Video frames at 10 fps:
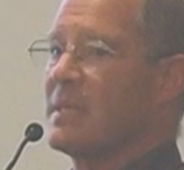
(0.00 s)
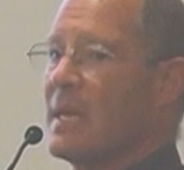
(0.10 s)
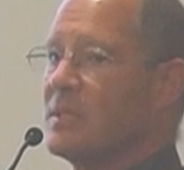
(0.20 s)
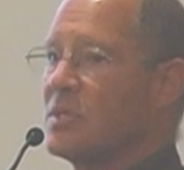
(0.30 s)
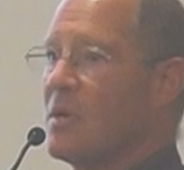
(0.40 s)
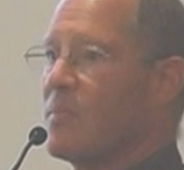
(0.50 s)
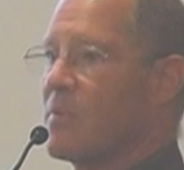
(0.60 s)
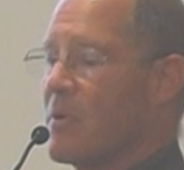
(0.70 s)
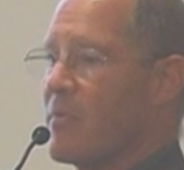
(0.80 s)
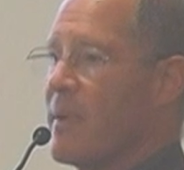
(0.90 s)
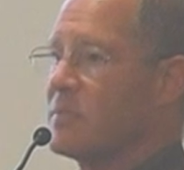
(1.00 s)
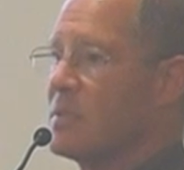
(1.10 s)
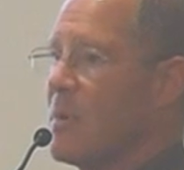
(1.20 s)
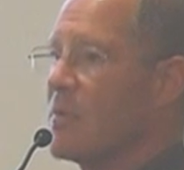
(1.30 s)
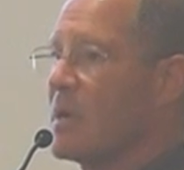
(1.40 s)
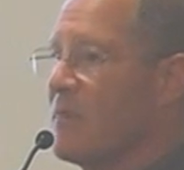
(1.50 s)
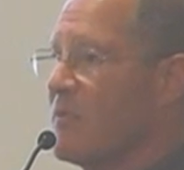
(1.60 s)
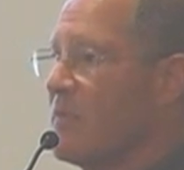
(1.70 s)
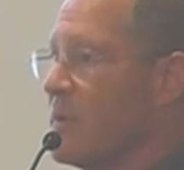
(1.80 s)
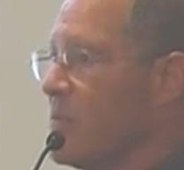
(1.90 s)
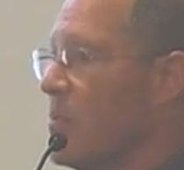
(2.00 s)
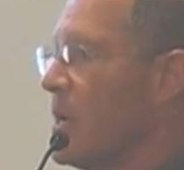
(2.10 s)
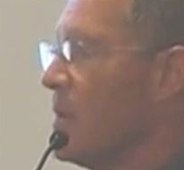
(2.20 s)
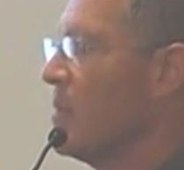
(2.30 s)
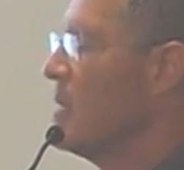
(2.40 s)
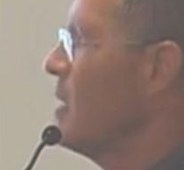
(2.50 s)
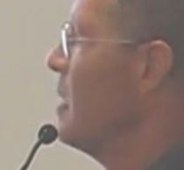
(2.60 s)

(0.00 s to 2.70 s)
and the NGO programs don't cover very well.